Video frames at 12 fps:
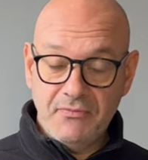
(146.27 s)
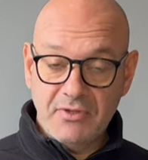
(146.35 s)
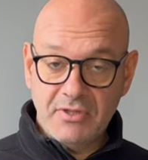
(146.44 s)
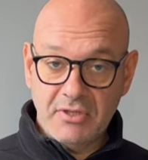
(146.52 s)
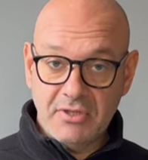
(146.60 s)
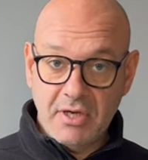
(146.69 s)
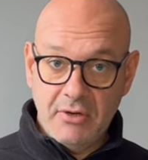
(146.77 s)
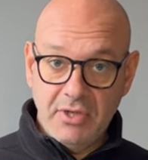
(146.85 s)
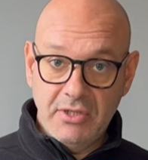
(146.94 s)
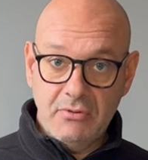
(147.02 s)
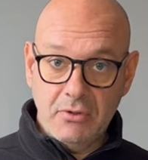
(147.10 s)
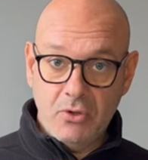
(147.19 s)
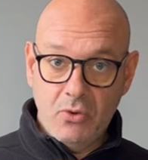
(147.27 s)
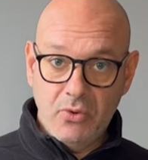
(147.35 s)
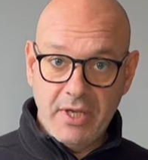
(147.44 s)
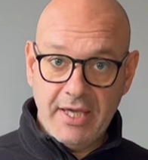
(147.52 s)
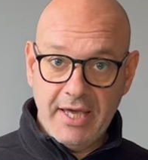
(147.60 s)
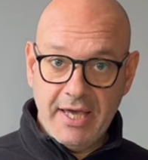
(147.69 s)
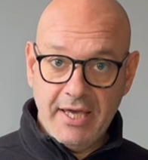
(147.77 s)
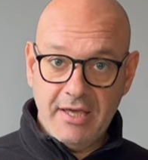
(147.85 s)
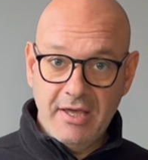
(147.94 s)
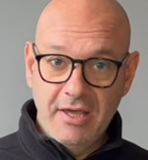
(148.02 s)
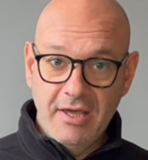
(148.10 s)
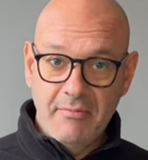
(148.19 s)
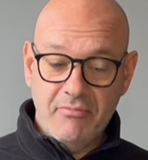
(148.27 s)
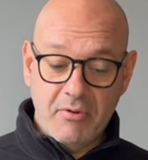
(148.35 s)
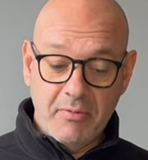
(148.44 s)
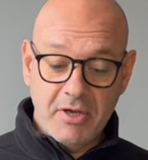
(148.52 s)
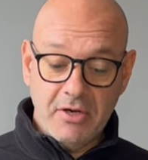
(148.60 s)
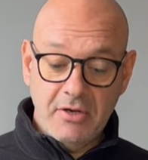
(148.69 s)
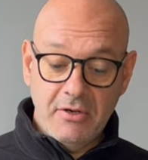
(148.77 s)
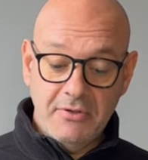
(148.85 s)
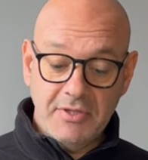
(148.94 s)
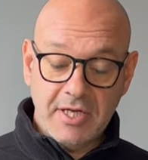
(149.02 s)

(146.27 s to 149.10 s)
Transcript: So it's going into a corny keg, probably going to lose a